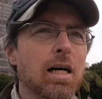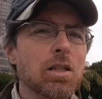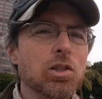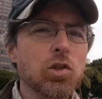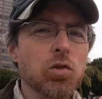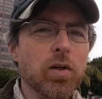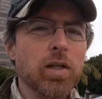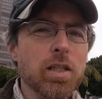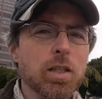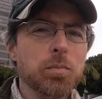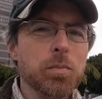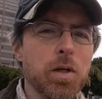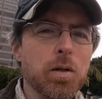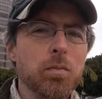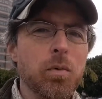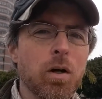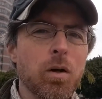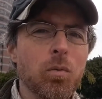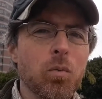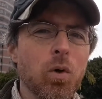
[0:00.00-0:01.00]
surrounded by
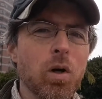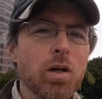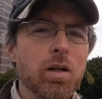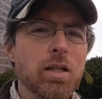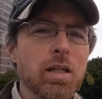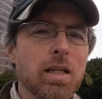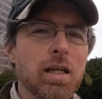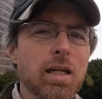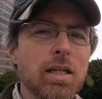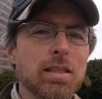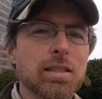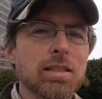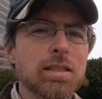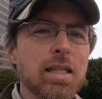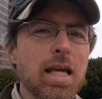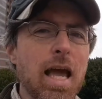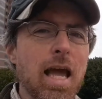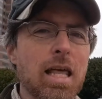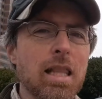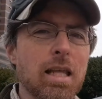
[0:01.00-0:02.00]
barbed wire and
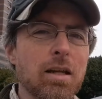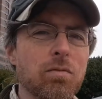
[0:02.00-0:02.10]
guns, and